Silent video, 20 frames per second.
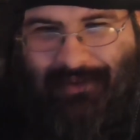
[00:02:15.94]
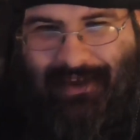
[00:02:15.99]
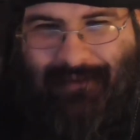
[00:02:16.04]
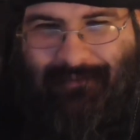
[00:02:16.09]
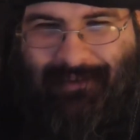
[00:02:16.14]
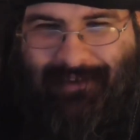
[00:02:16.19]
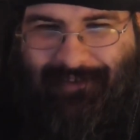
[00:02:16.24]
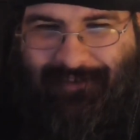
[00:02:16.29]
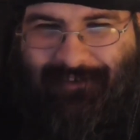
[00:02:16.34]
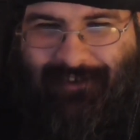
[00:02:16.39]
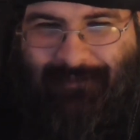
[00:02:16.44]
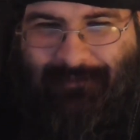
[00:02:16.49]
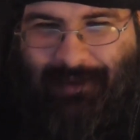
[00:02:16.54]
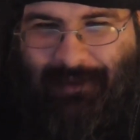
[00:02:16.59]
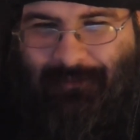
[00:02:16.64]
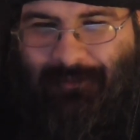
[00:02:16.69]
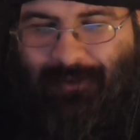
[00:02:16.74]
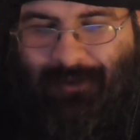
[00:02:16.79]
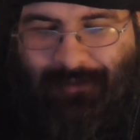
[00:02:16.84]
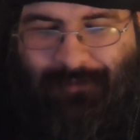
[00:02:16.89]
maybe it's going to be
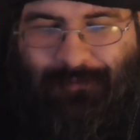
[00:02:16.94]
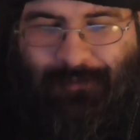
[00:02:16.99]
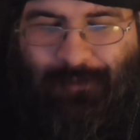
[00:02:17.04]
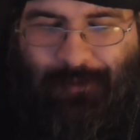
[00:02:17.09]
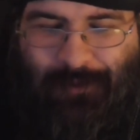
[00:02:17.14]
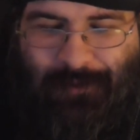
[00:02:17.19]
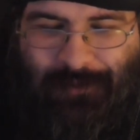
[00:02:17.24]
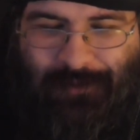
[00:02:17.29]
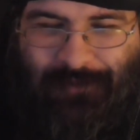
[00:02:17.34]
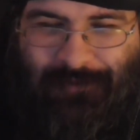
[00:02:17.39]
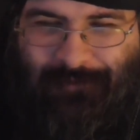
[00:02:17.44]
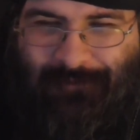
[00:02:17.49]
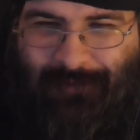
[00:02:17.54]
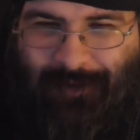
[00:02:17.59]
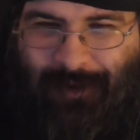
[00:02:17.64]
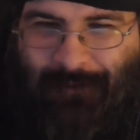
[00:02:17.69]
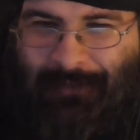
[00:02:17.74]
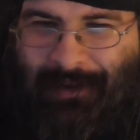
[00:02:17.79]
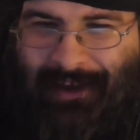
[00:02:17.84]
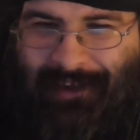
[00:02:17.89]
more forced
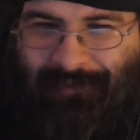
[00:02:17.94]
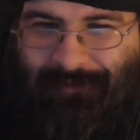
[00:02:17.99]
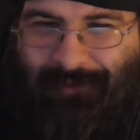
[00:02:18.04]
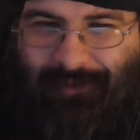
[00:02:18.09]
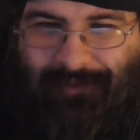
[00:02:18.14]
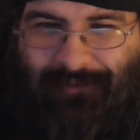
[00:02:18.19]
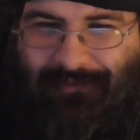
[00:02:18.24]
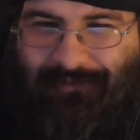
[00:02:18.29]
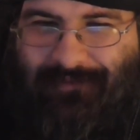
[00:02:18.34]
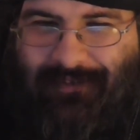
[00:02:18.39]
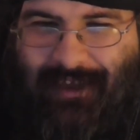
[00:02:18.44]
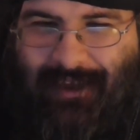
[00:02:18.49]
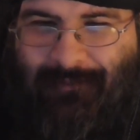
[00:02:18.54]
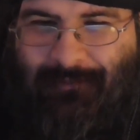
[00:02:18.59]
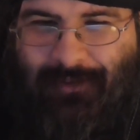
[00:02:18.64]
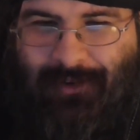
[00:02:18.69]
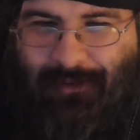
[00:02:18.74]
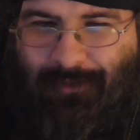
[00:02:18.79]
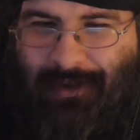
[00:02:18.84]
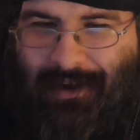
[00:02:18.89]
romance with
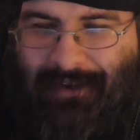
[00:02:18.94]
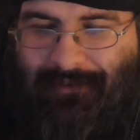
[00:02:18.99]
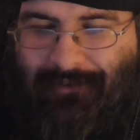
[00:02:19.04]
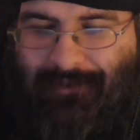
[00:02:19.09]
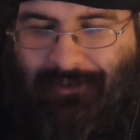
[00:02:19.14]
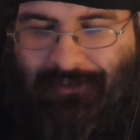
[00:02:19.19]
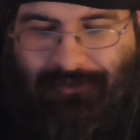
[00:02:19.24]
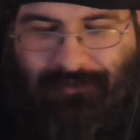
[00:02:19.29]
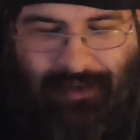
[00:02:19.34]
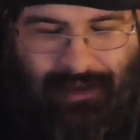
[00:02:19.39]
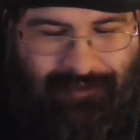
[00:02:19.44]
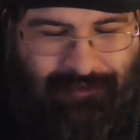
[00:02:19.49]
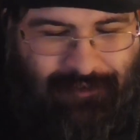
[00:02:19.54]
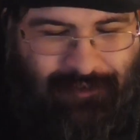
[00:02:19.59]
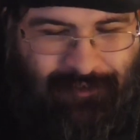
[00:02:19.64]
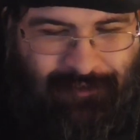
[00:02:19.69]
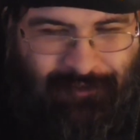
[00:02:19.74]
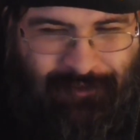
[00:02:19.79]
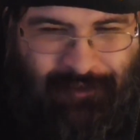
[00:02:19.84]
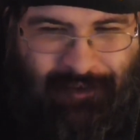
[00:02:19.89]
Timber, or whatever his face
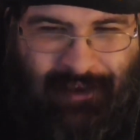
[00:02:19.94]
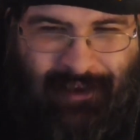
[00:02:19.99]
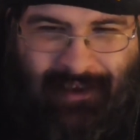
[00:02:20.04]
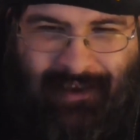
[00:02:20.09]
is.